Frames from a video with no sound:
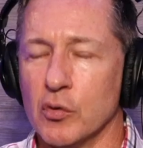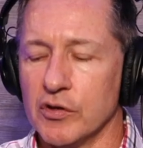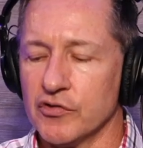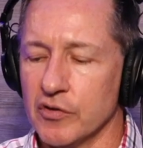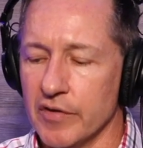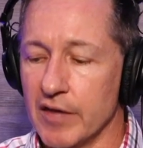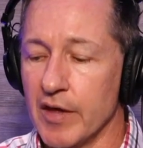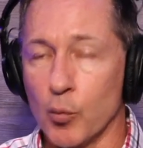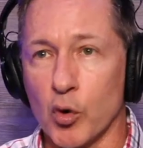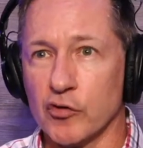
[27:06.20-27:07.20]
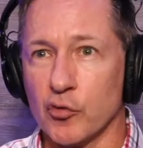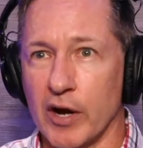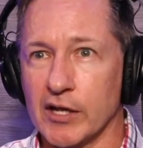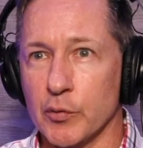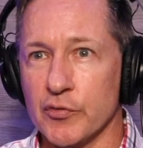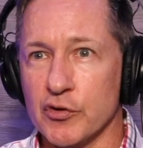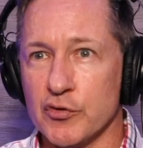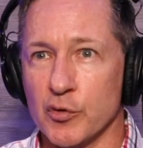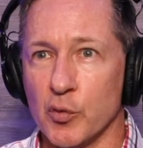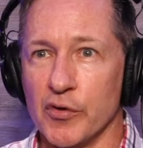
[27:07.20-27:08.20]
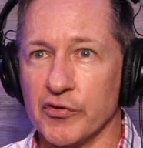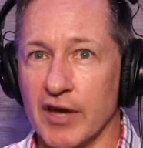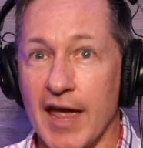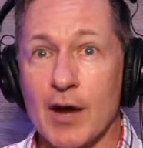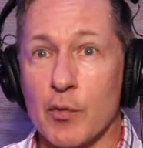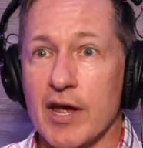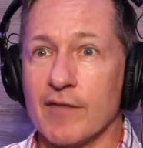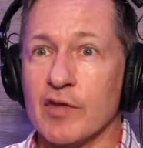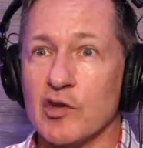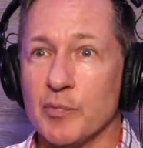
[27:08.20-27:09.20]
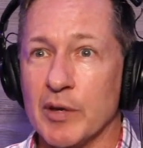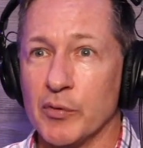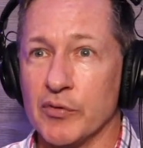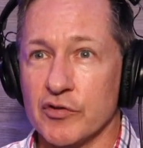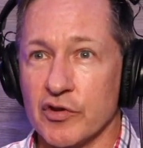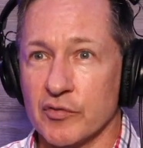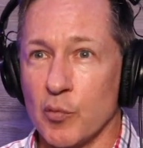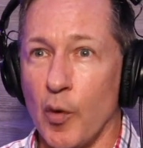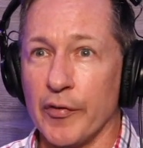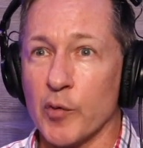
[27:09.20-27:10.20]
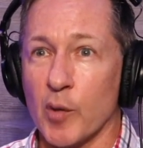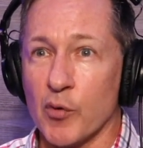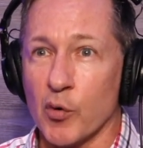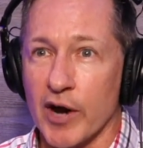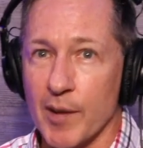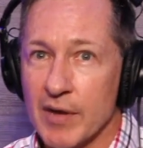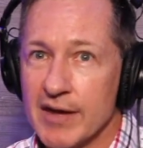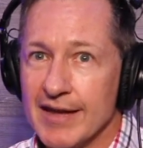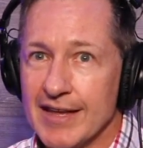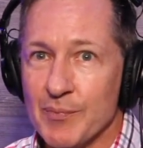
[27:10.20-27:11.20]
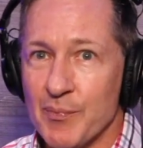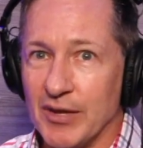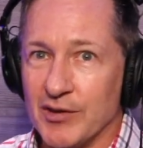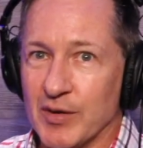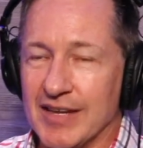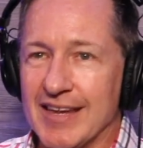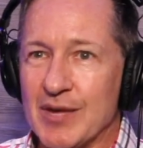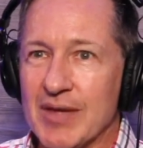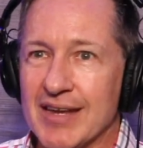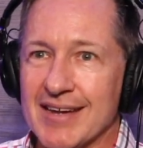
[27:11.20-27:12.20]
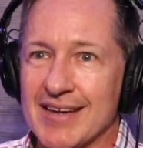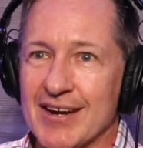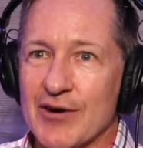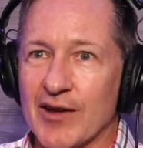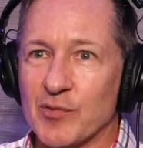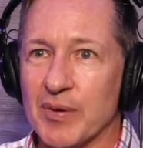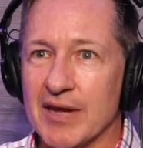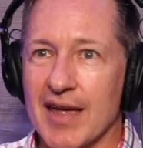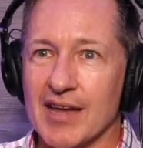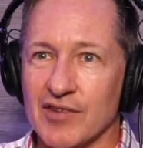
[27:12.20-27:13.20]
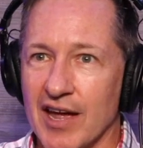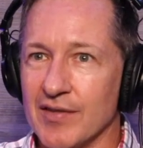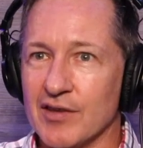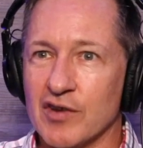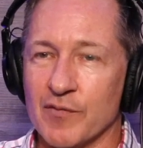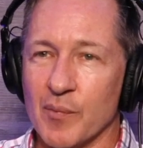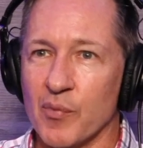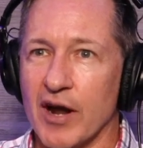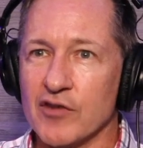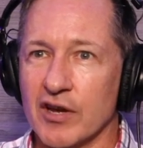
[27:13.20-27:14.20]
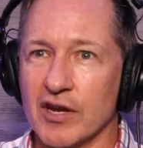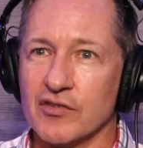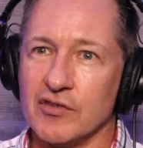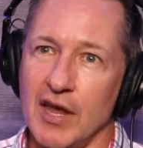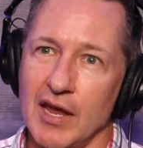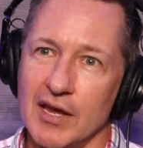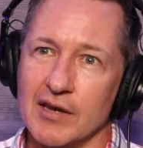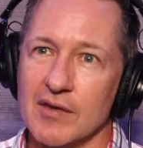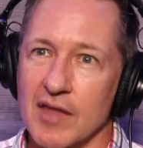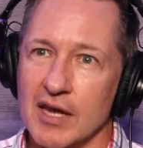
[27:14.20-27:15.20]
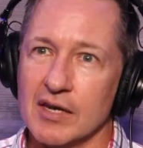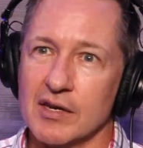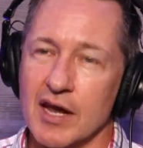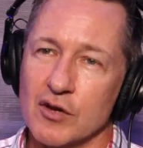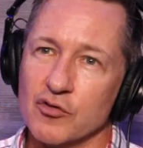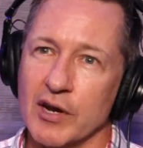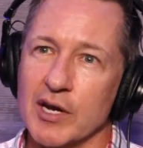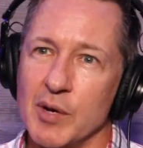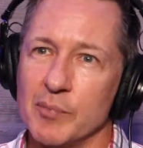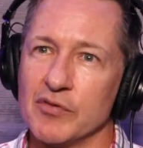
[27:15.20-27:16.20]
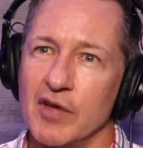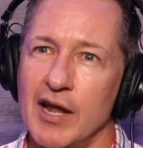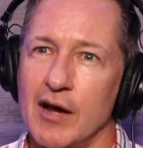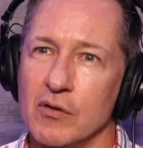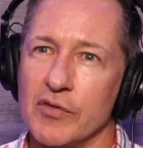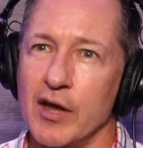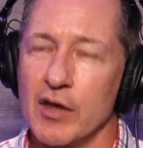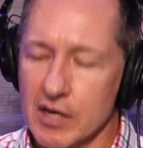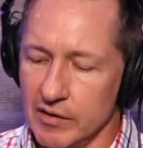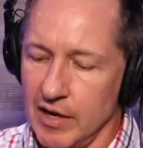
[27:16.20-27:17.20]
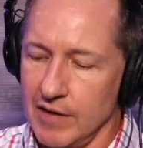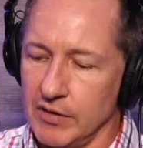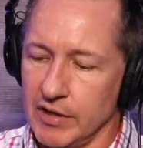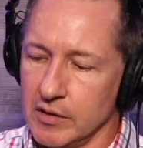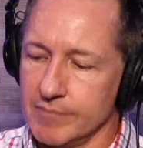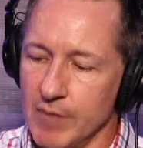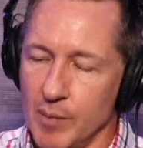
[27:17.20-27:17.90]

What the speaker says: Coalition. Do they then work directly with the union where they'll say, hey, we have these people that just went through our program, let's get them in, as PAs on these different projects, and then kind of train them up? Is that how that they have like a